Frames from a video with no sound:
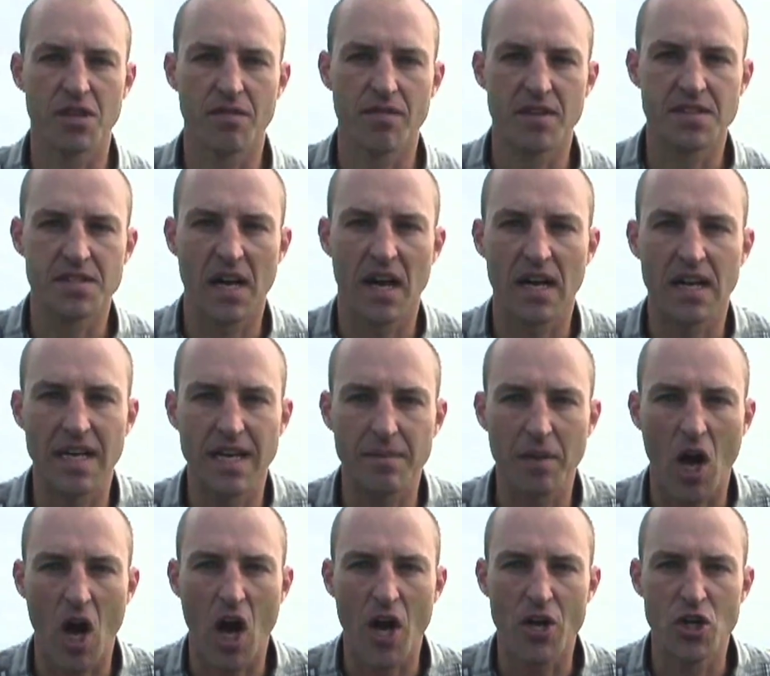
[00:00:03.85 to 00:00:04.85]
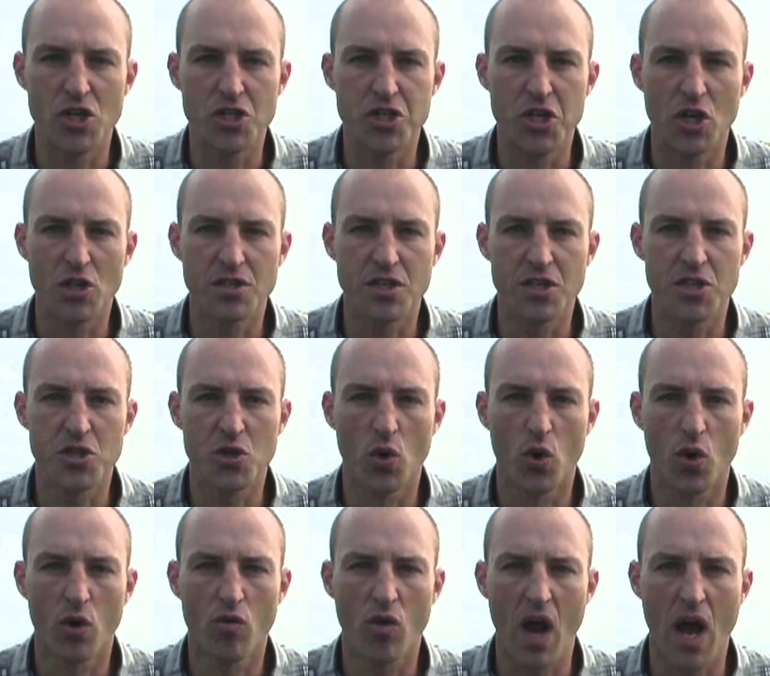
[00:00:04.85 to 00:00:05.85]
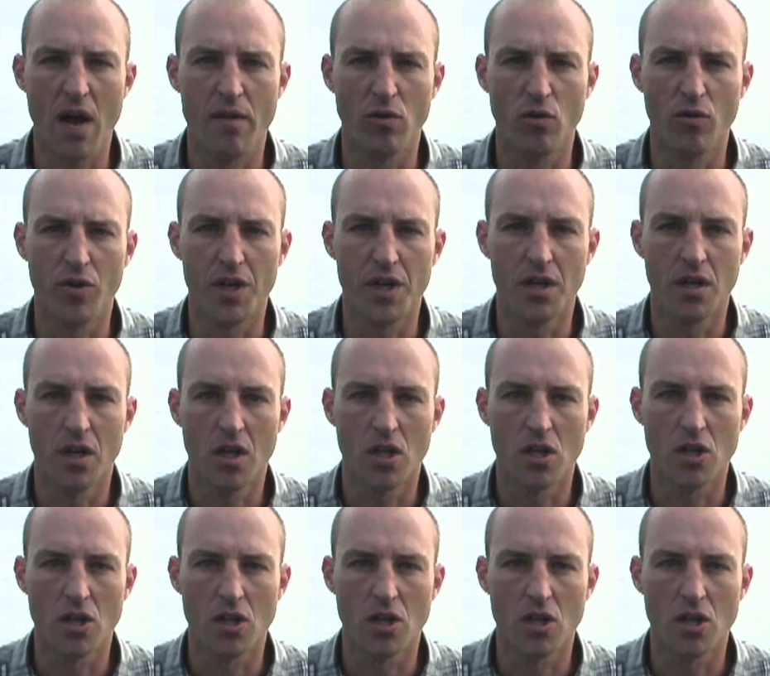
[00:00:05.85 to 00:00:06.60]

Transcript: of the time-honored Jersey Shore rivalry,